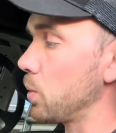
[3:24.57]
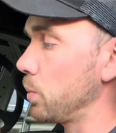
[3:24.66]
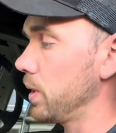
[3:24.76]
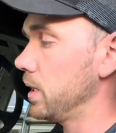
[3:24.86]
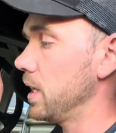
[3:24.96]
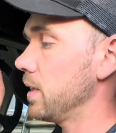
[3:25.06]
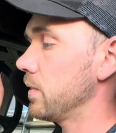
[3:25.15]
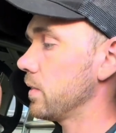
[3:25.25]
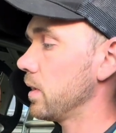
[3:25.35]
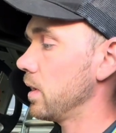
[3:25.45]
we
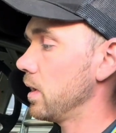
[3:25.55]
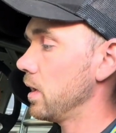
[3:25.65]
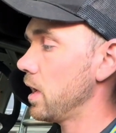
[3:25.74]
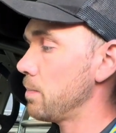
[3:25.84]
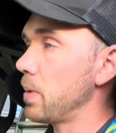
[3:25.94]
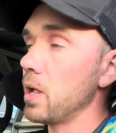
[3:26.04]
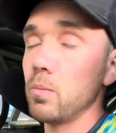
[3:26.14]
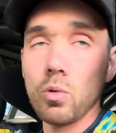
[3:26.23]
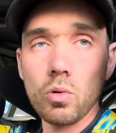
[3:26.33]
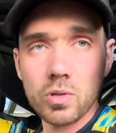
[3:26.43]
did a
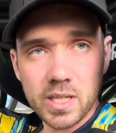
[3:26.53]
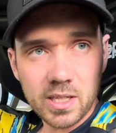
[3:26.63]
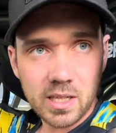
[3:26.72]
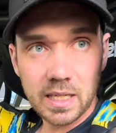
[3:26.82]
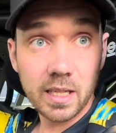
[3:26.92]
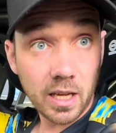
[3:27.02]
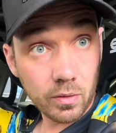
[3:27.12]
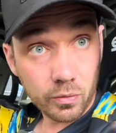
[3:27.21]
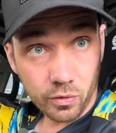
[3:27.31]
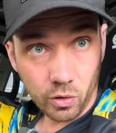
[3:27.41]
PayMu 16
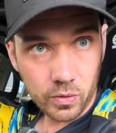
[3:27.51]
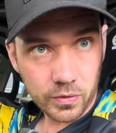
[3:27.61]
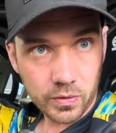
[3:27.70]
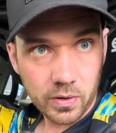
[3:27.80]
in front